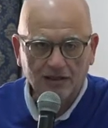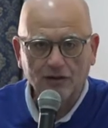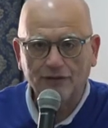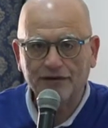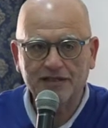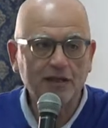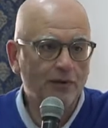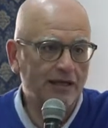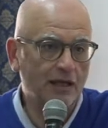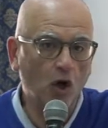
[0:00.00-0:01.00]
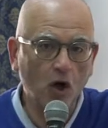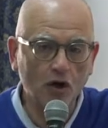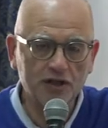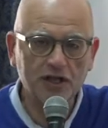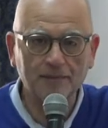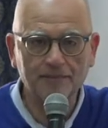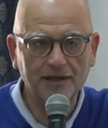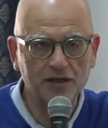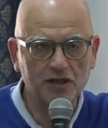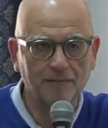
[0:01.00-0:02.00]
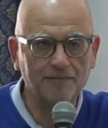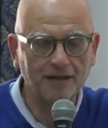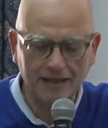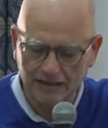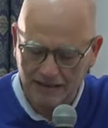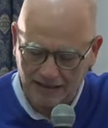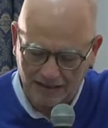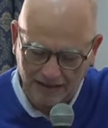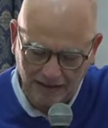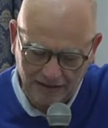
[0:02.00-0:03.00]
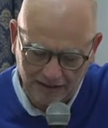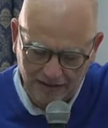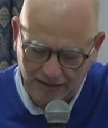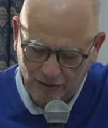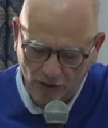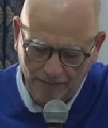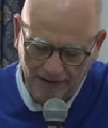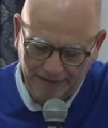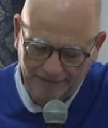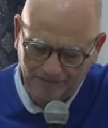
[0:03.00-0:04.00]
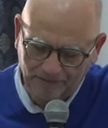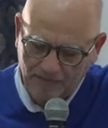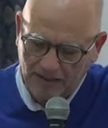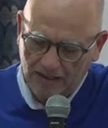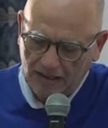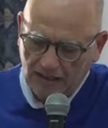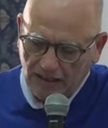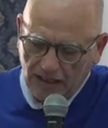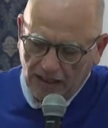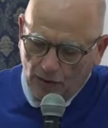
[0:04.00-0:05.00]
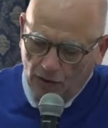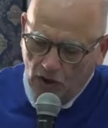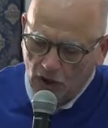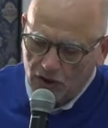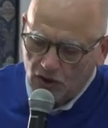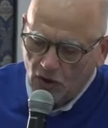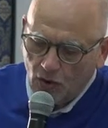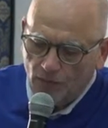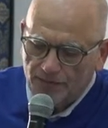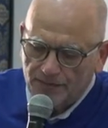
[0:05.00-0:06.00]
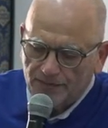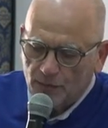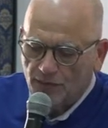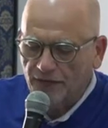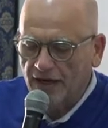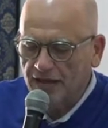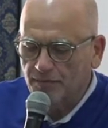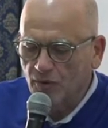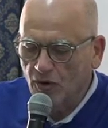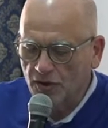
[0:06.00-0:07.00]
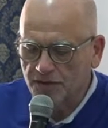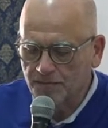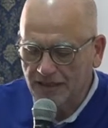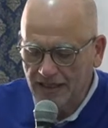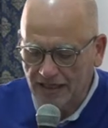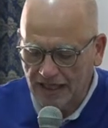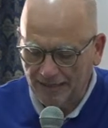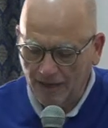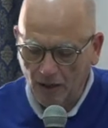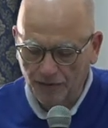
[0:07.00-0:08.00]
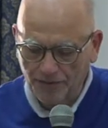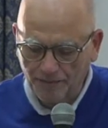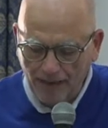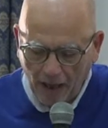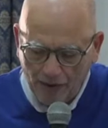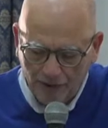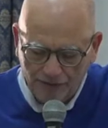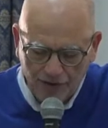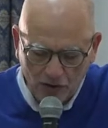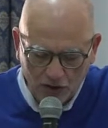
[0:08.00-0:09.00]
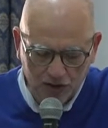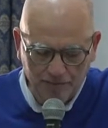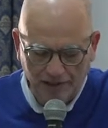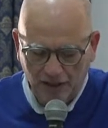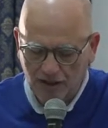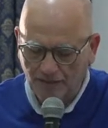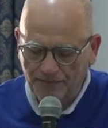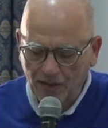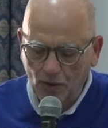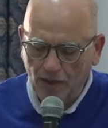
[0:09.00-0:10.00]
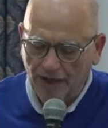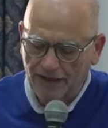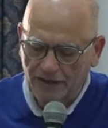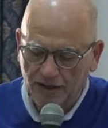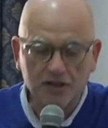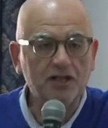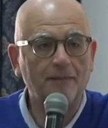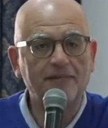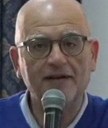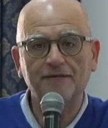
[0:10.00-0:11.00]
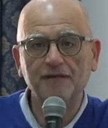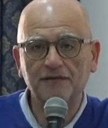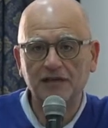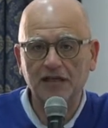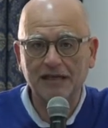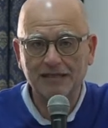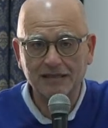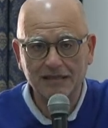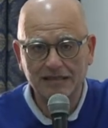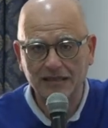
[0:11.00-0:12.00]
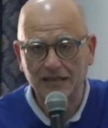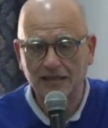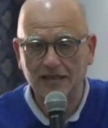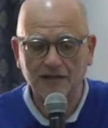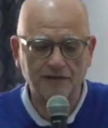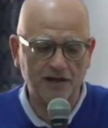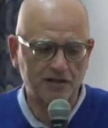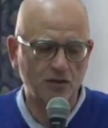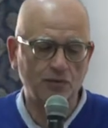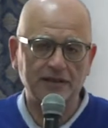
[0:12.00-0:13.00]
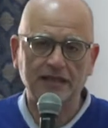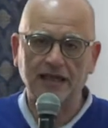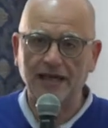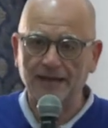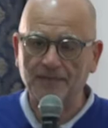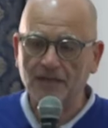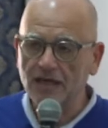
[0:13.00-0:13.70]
Obviously, we had a long chapter in chapter 8 discussing this topic. We find Paul speaking about the power of the gospel in chapter 1 and in chapter 15 and 16, he refers to it again.